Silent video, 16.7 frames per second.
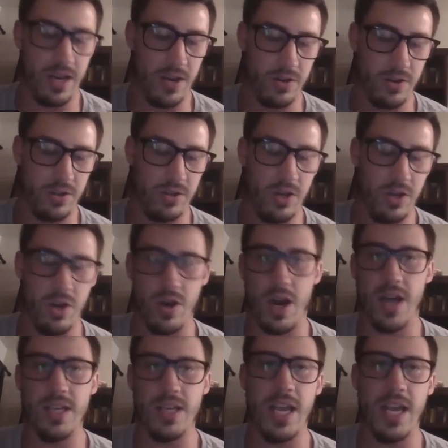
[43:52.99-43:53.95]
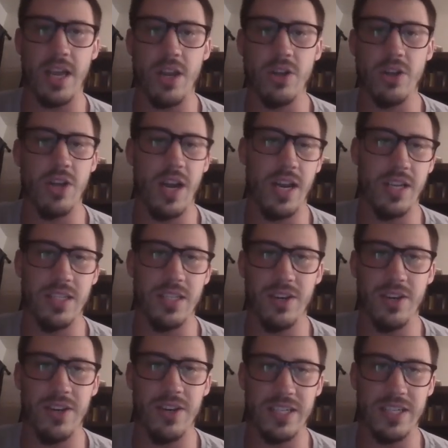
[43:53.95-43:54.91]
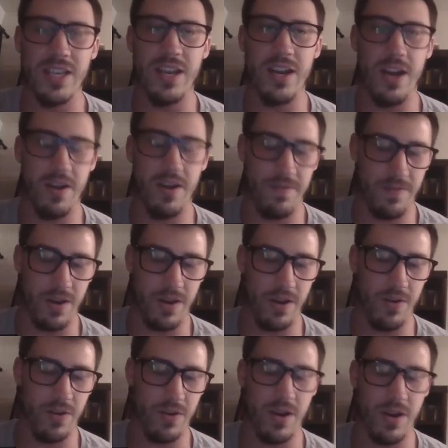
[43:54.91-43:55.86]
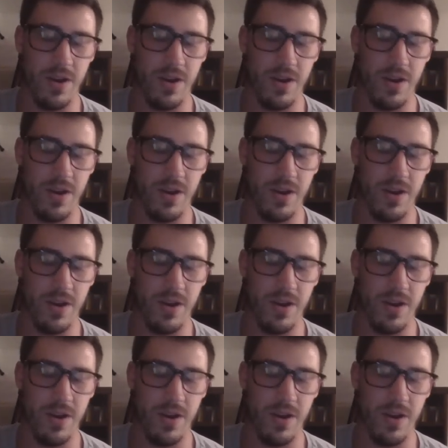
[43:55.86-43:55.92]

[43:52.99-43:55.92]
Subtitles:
you're not taking your training seriously enough, you're